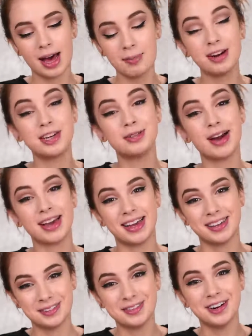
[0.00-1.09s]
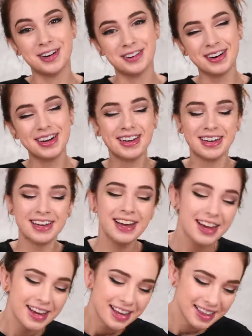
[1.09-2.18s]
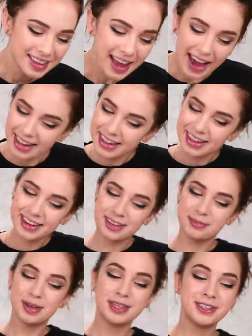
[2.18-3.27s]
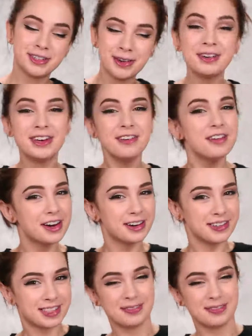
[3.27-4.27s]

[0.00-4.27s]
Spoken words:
I'm gonna try again tomorrow. Thin eyeliner can be so difficult